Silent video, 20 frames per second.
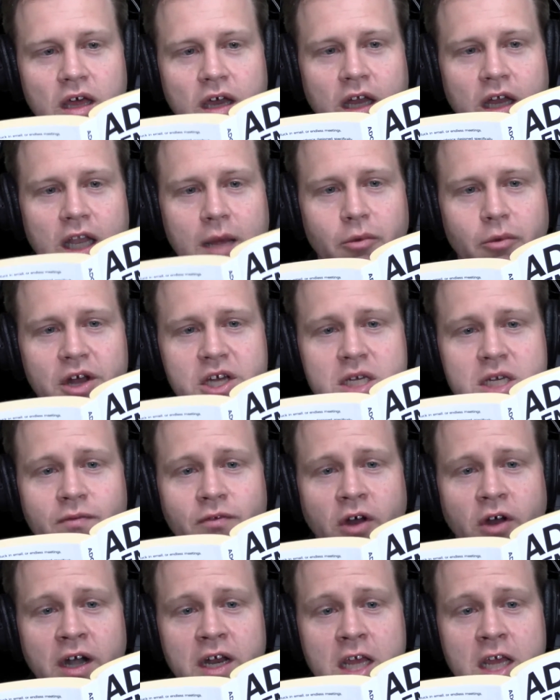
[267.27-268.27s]
Collaboration
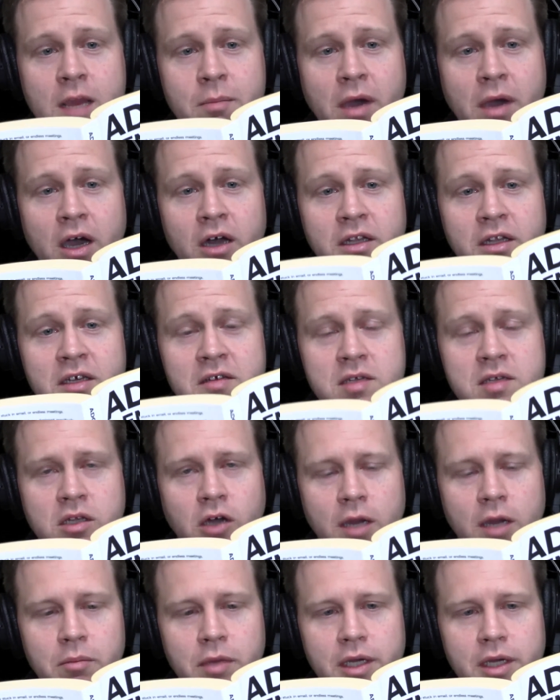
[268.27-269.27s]
via email is a
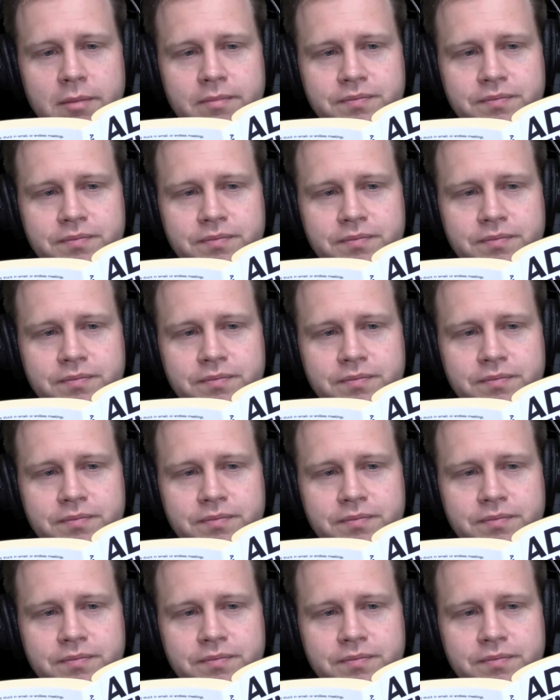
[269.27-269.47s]
nightmare.